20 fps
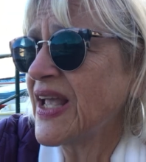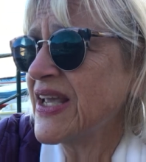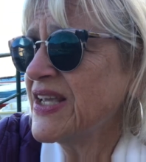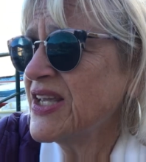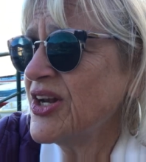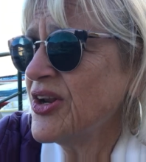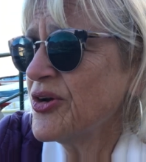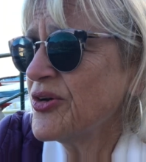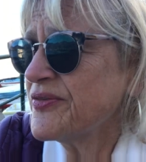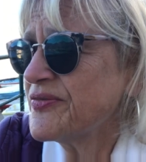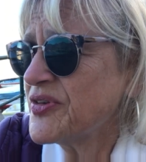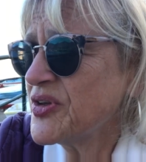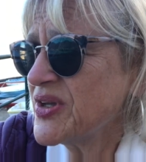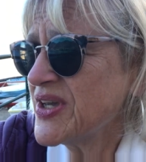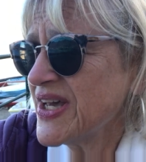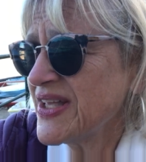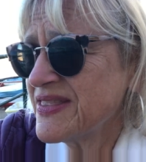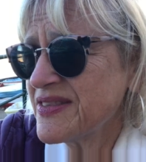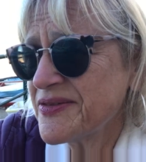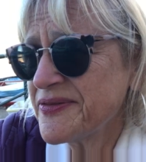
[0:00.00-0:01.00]
You know, if you
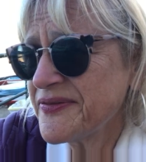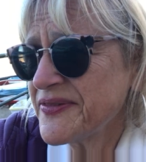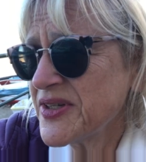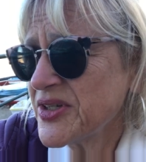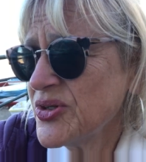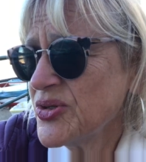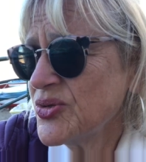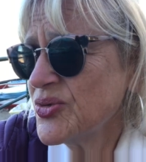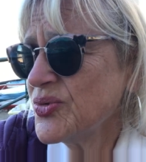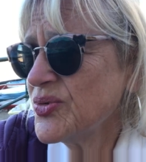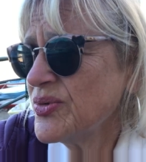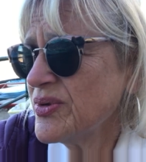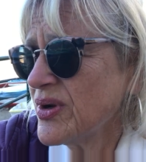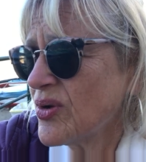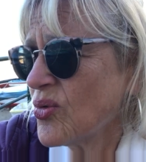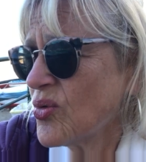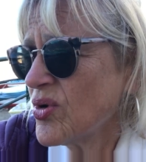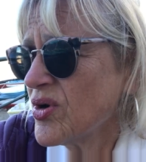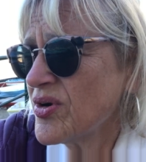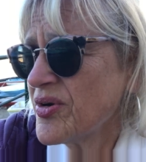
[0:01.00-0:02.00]
get the flu
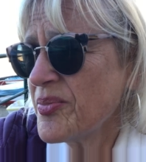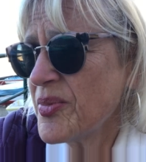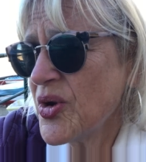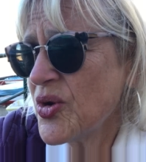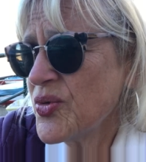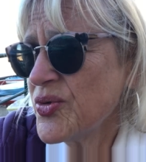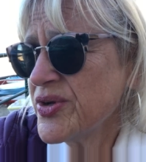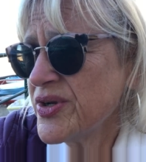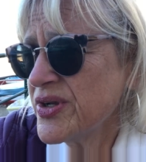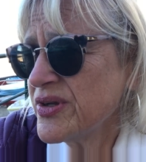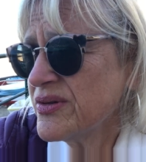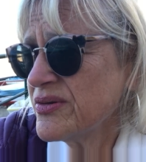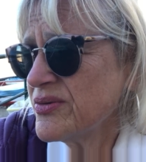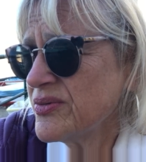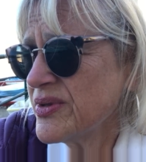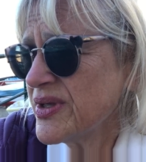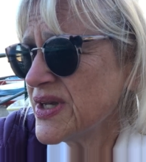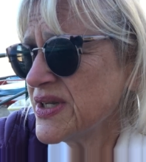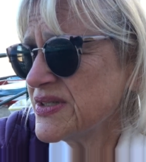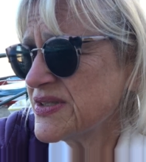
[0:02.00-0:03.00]
or
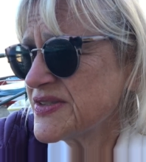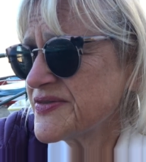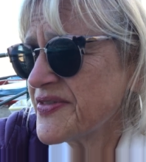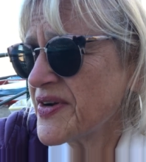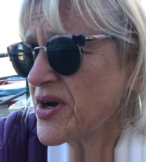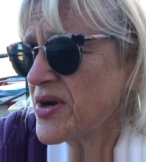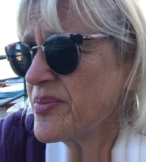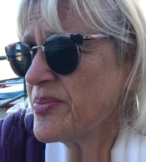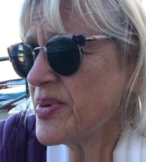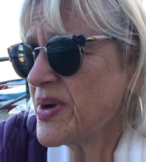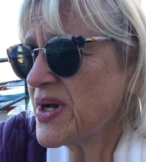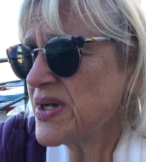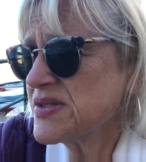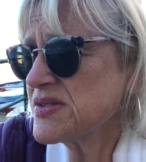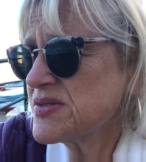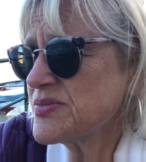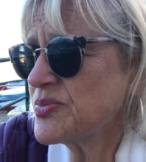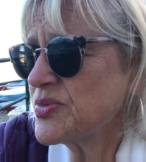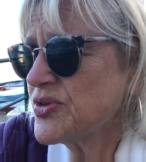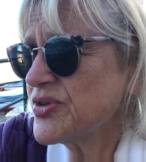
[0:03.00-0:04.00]
pneumonia, it's very
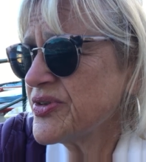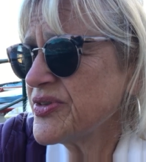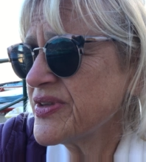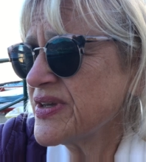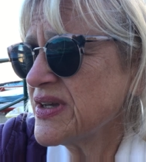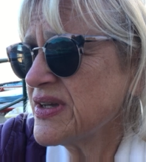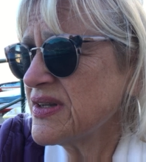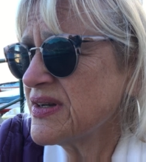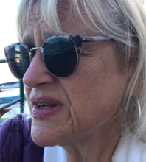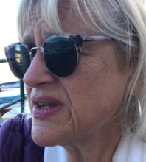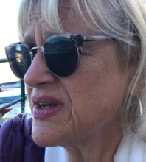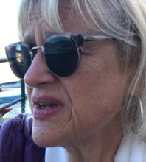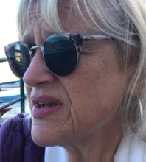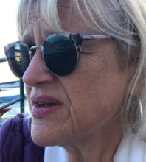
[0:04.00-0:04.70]
possible that,